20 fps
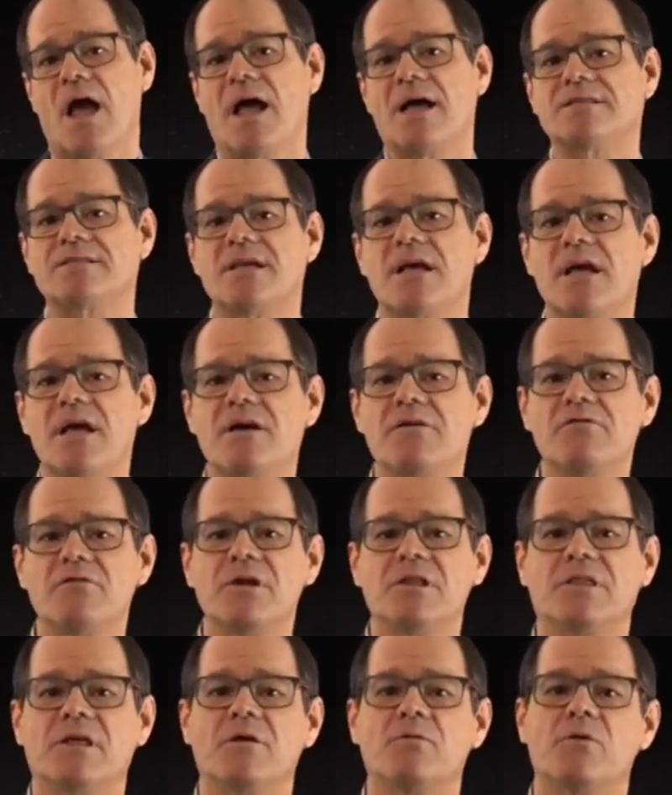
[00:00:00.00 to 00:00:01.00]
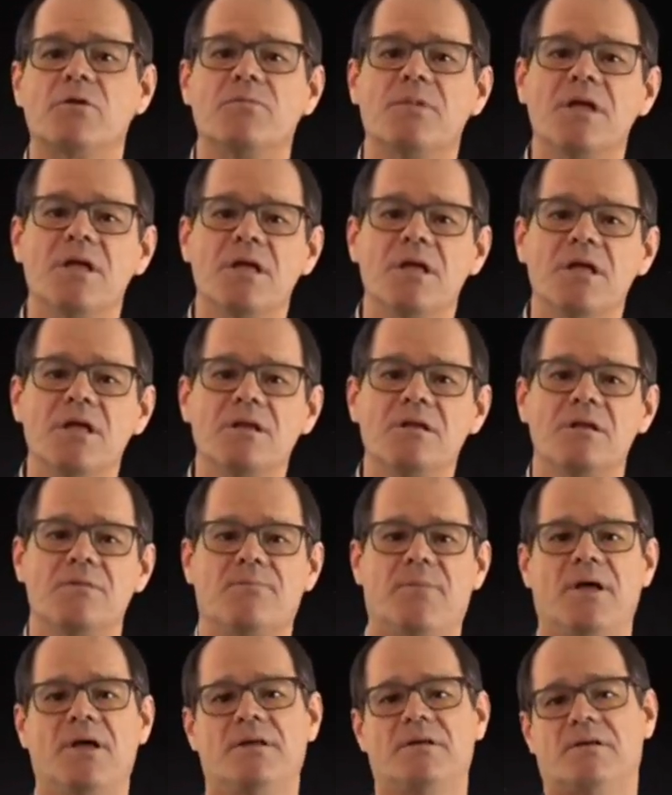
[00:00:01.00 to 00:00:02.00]
as everything would be
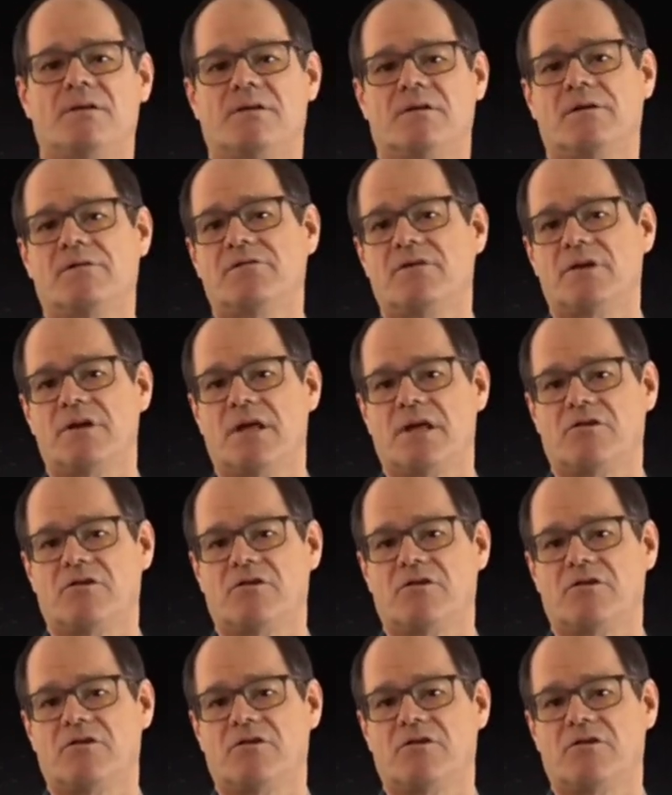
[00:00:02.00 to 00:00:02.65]
independent of the